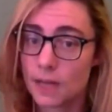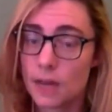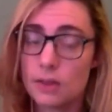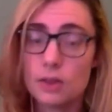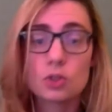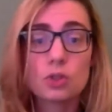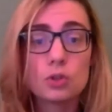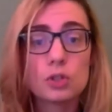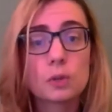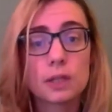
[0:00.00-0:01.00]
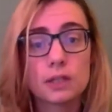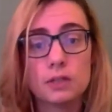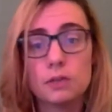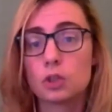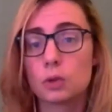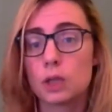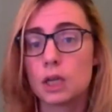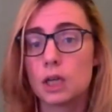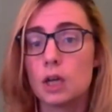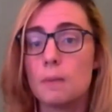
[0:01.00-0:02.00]
and students will
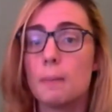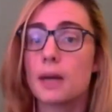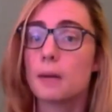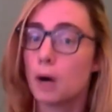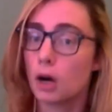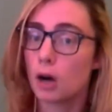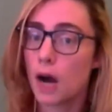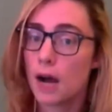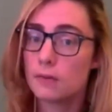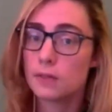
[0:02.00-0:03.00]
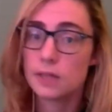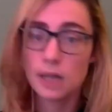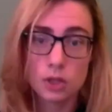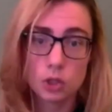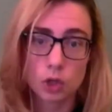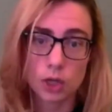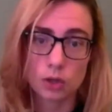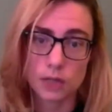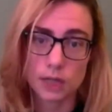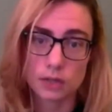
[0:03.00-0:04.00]
individually make a bar graph to illustrate
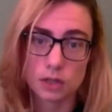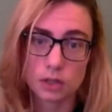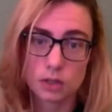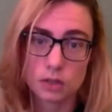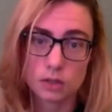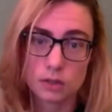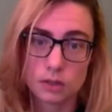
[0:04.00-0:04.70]
those answers.